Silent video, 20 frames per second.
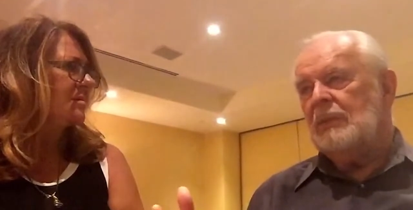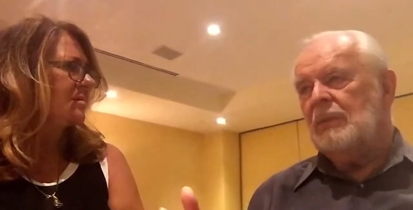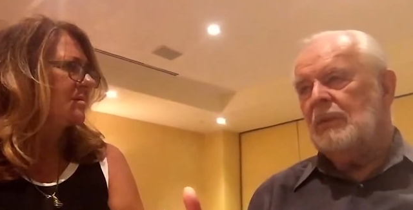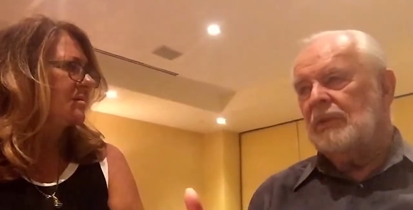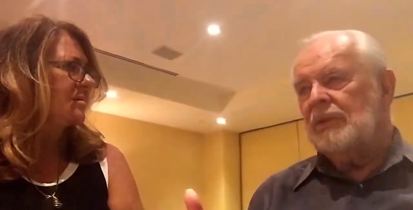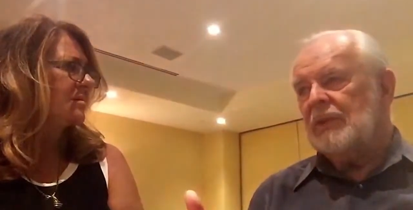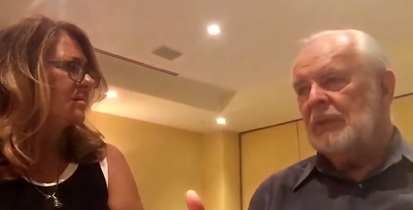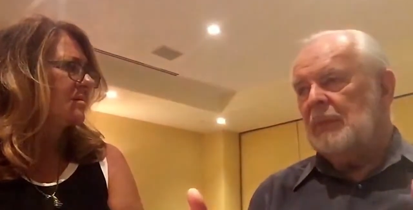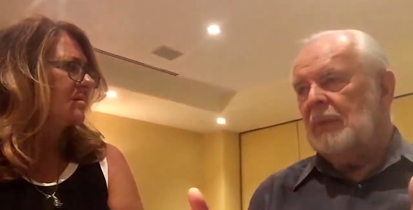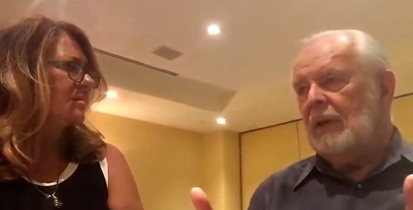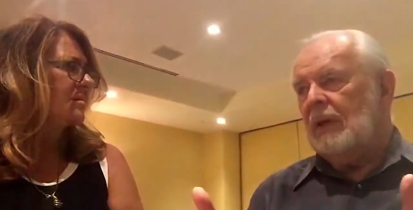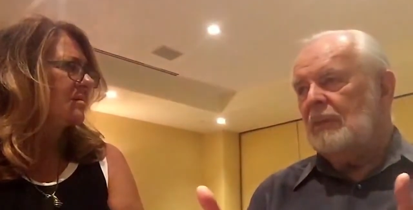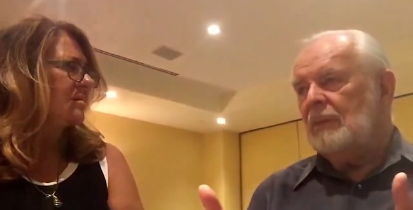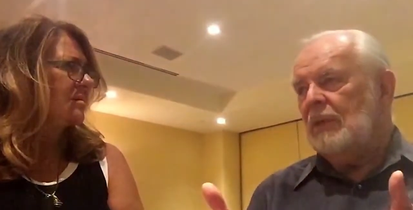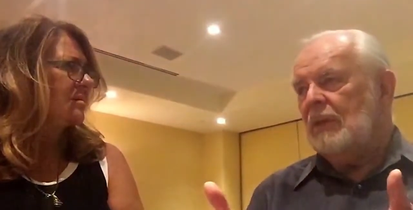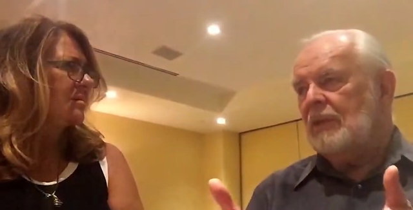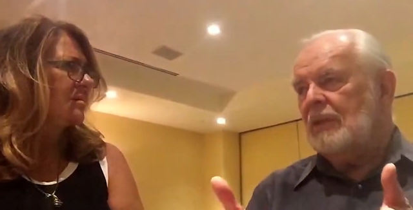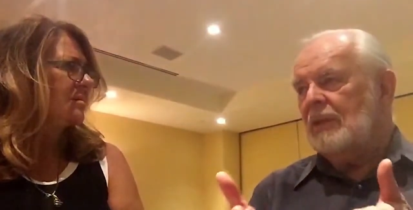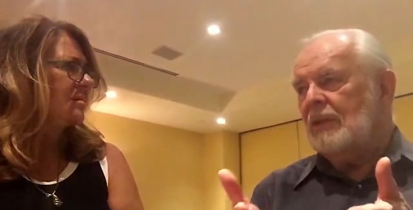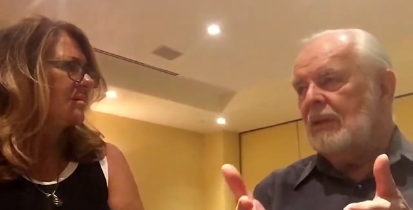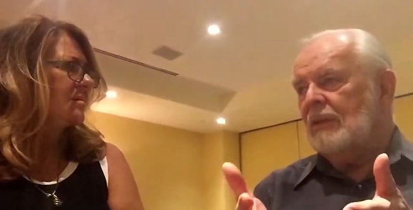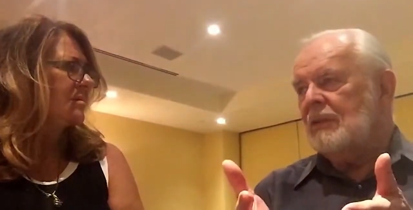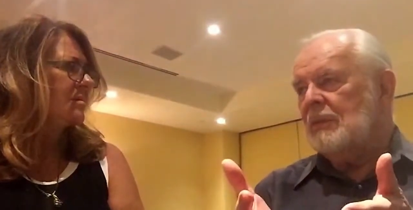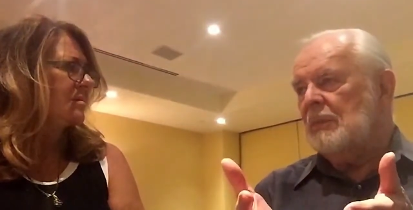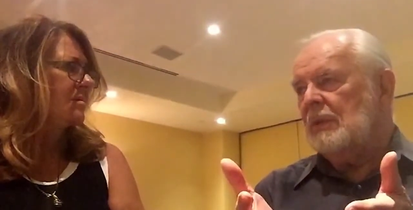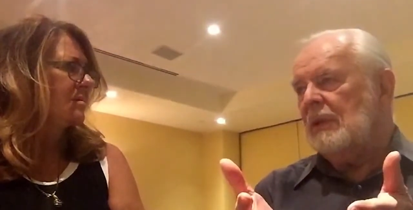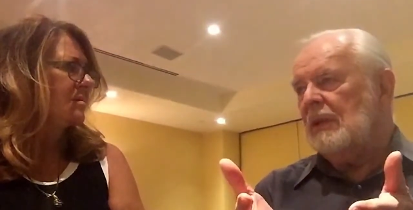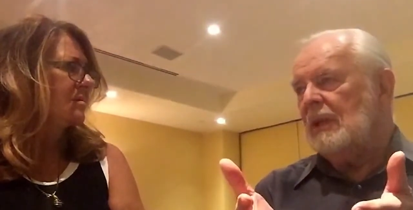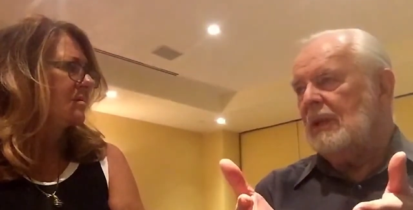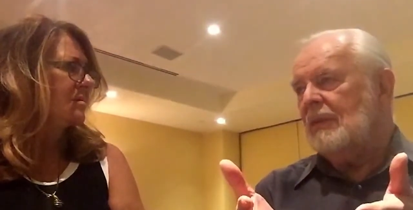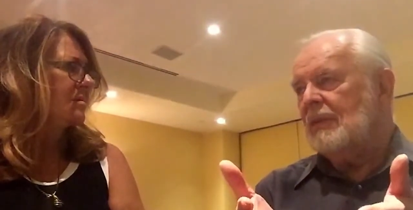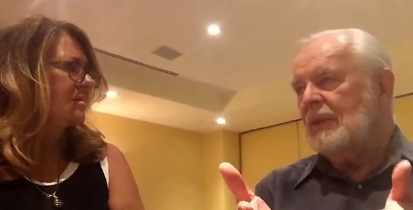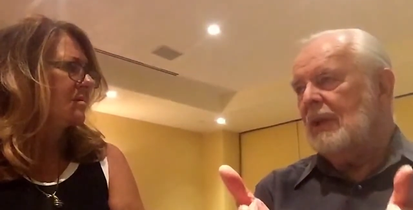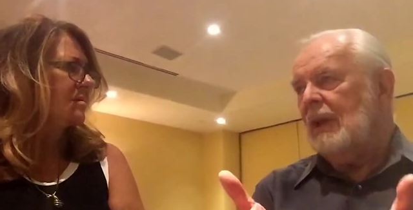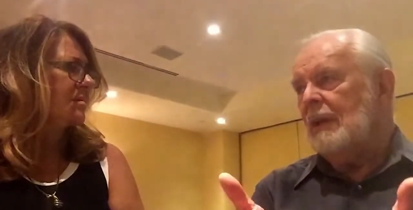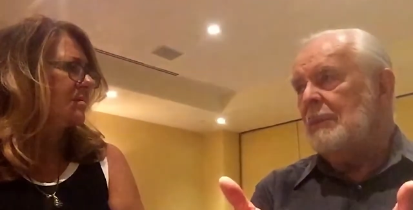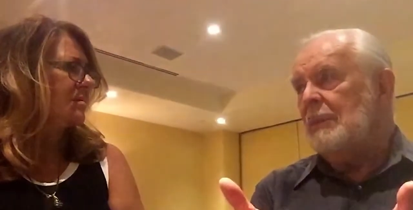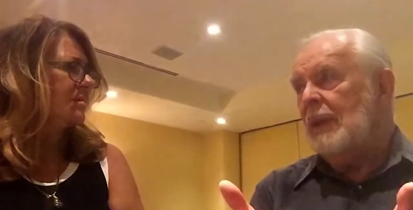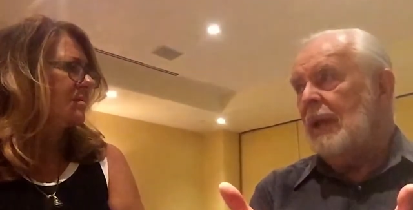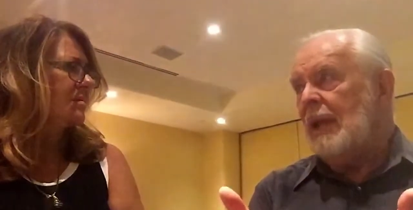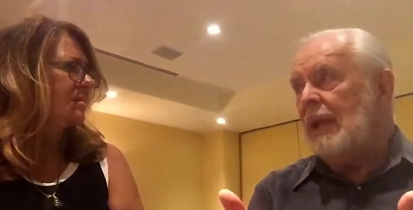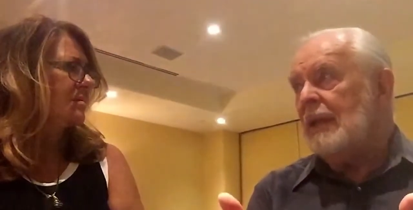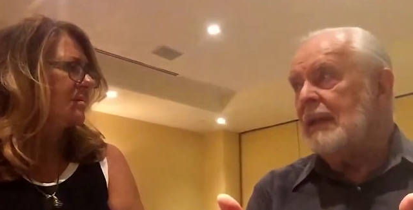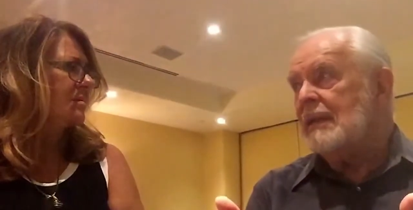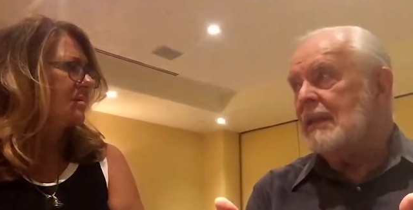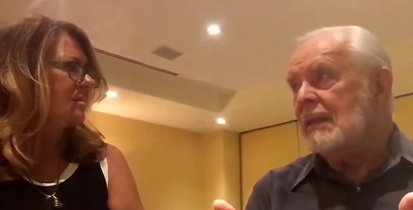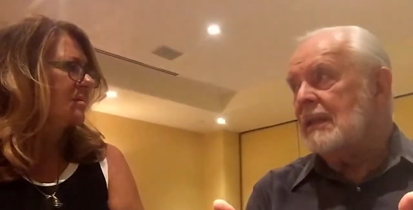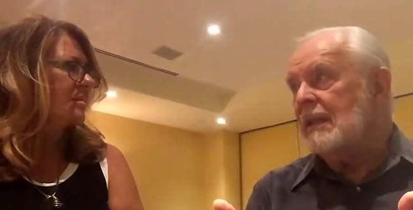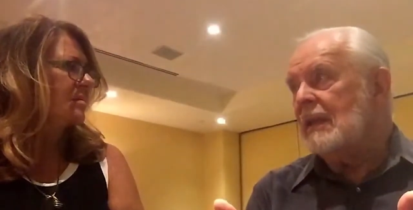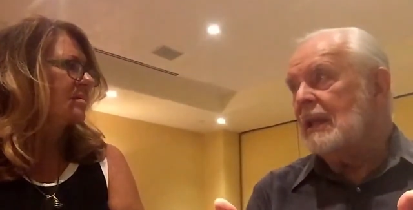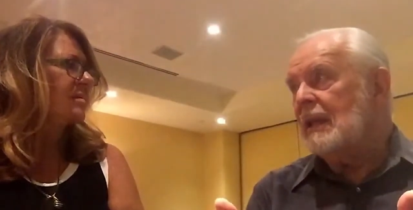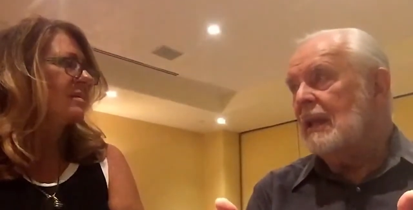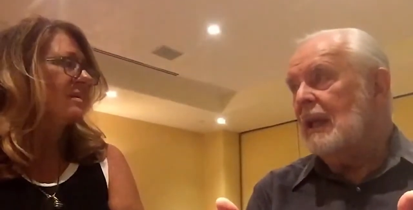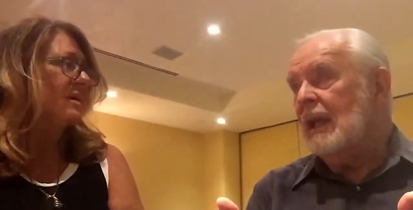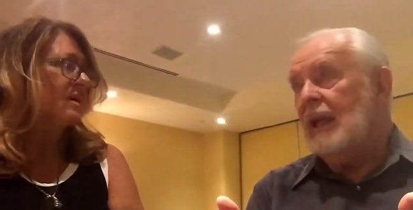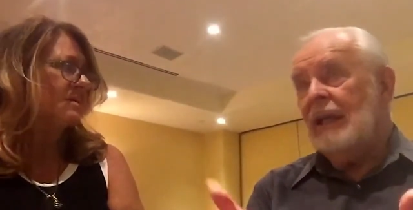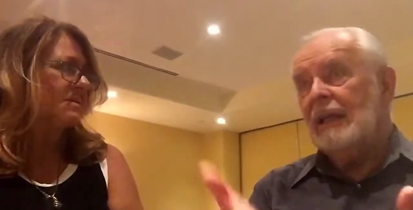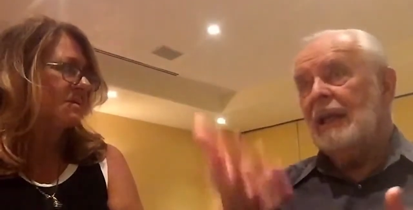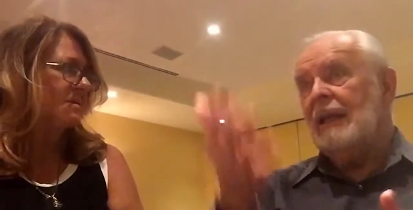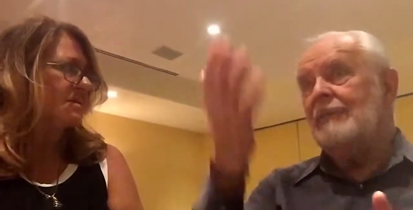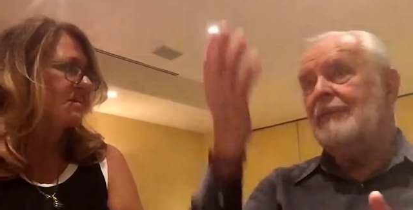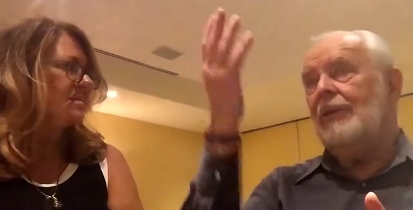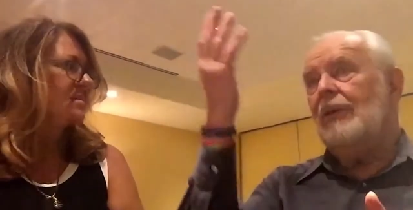Speaker 1: upon which those beliefs are based. Yes. And I'm voting